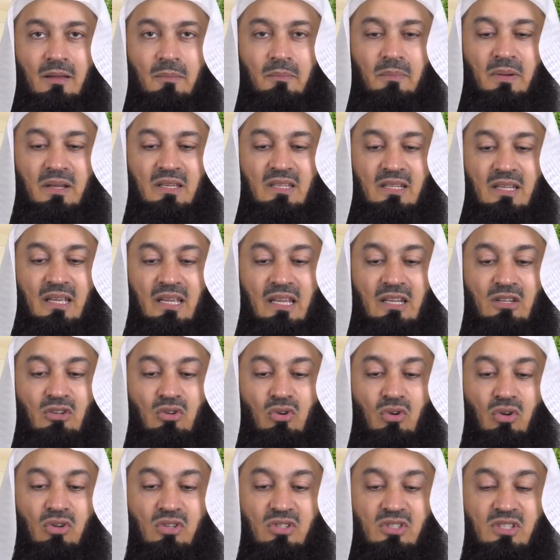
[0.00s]
But it
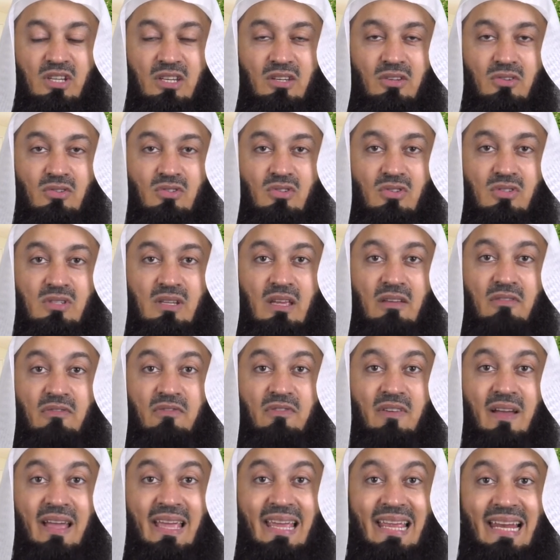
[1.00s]
continues to say,
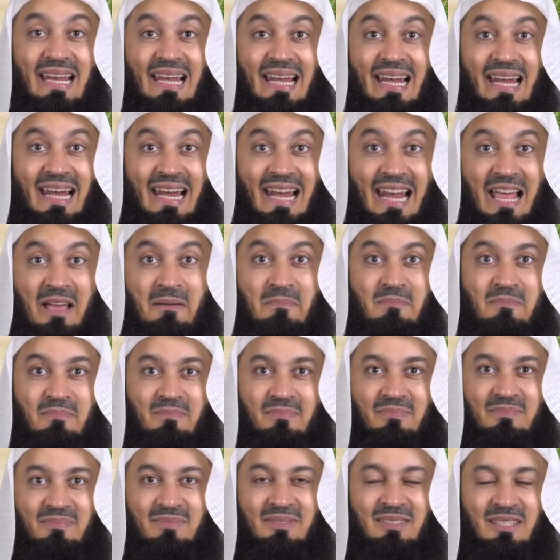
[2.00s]

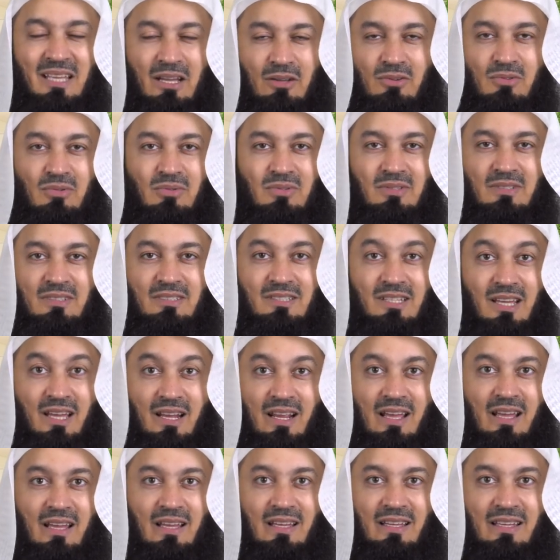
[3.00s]
fa'illam takun
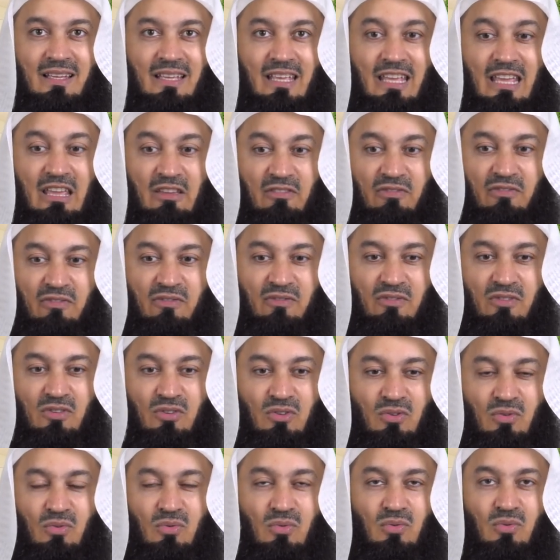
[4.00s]
tara. If
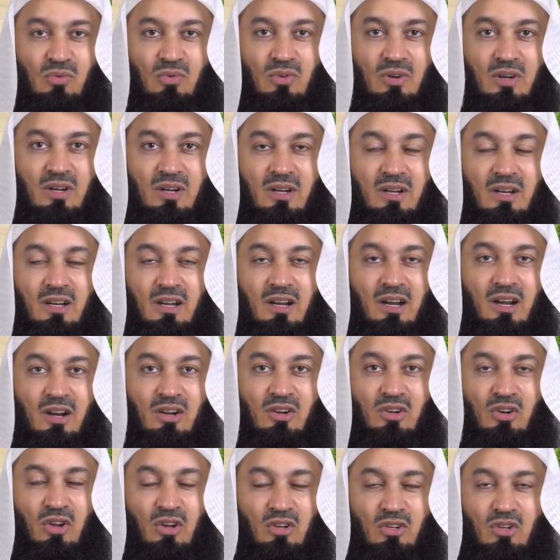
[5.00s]
you are
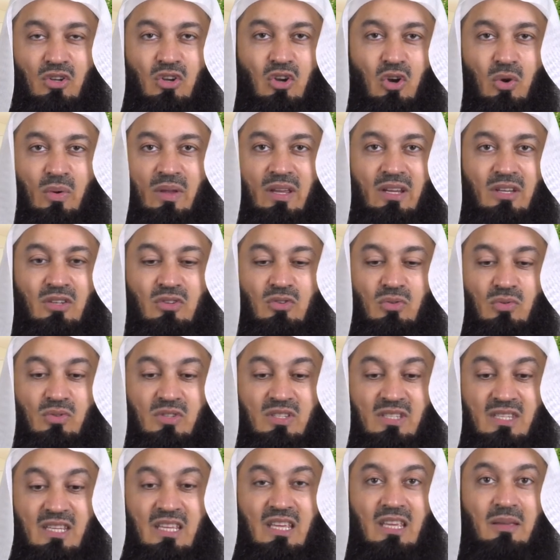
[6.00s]
not going to
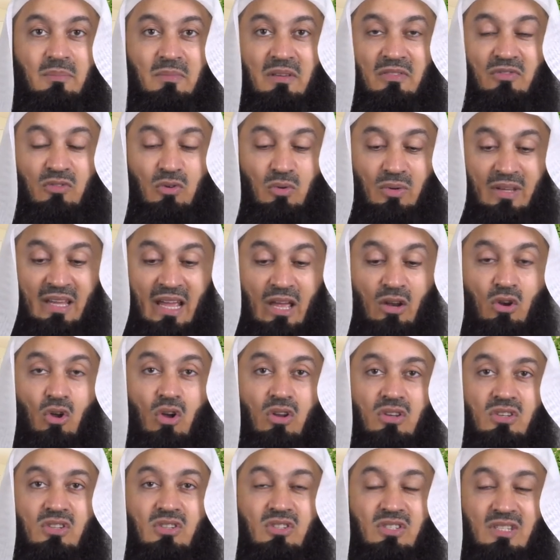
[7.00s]
see Him, if you
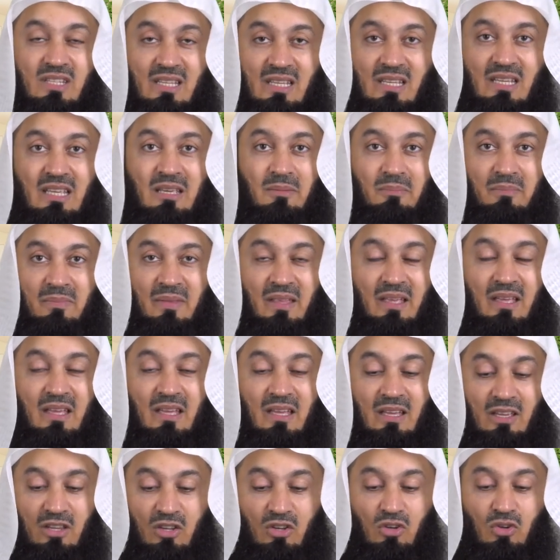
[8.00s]
cannot see Him,
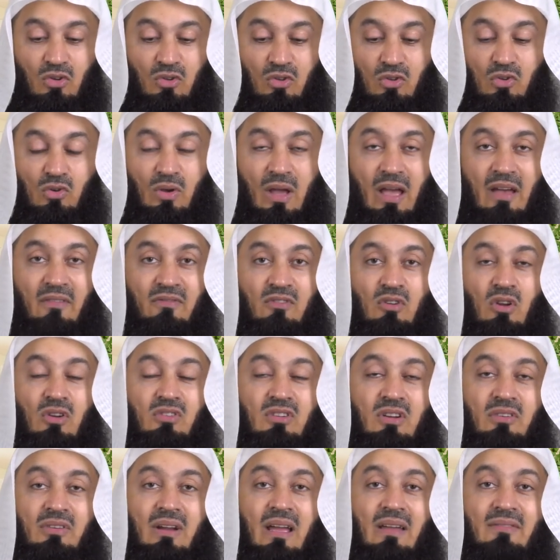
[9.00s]
you know, you have
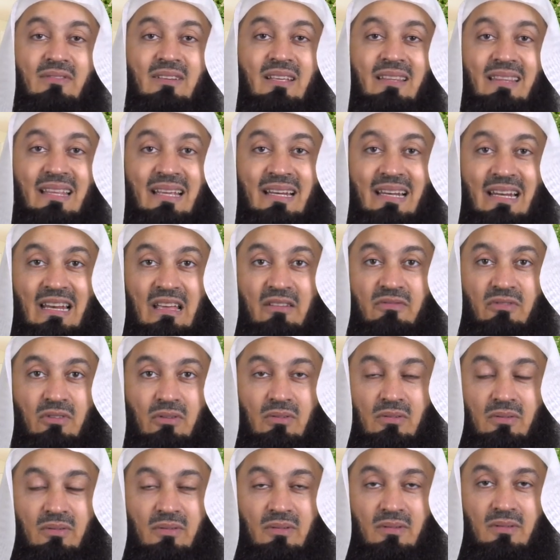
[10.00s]
not arrived at that
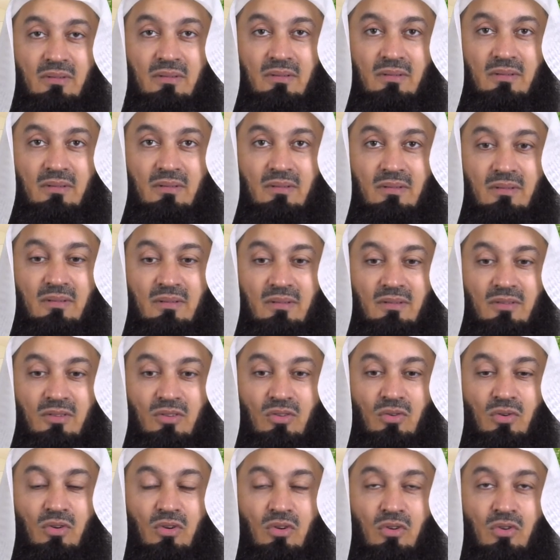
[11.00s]
level.
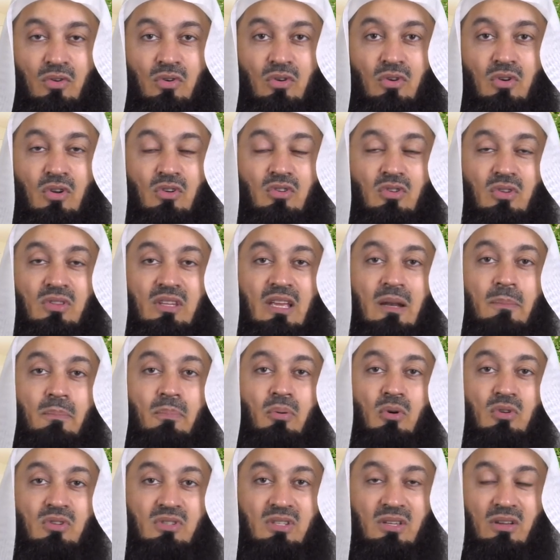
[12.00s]
You're, you're not on that,
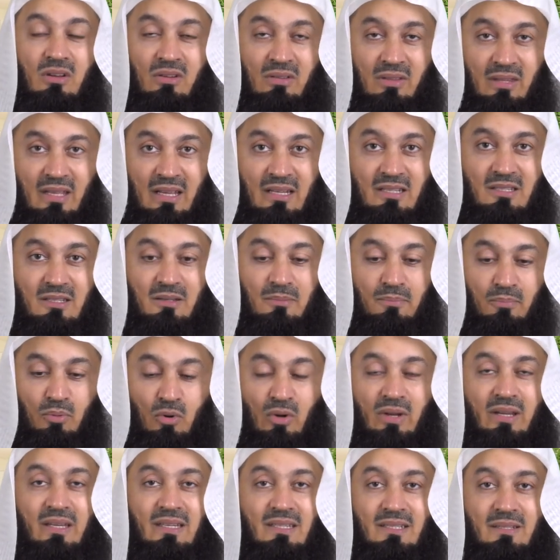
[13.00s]
on that
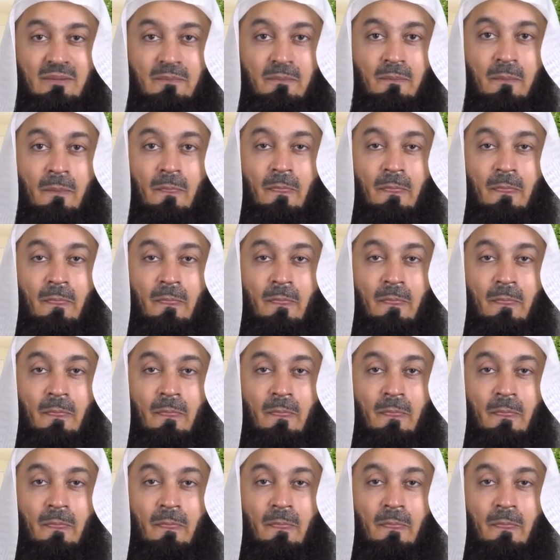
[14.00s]
point.